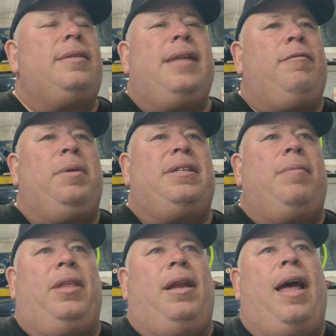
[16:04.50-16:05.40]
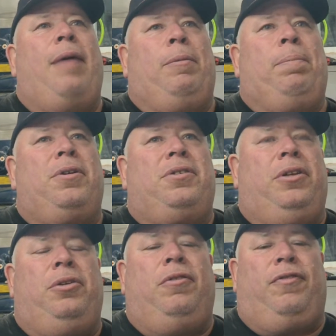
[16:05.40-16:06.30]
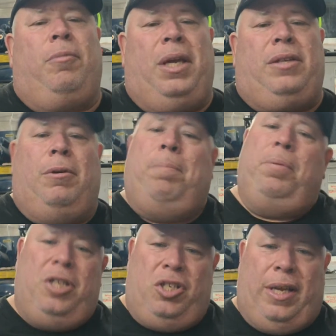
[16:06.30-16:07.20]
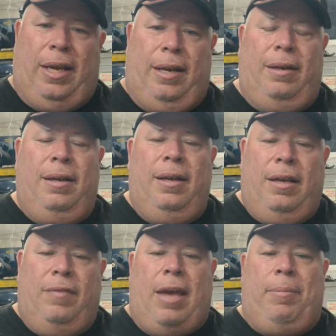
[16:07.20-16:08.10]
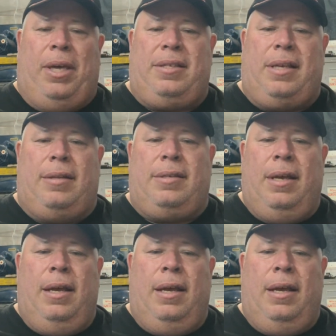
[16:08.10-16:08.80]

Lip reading: have to be something I would personally do for me to appreciate it, if that makes sense.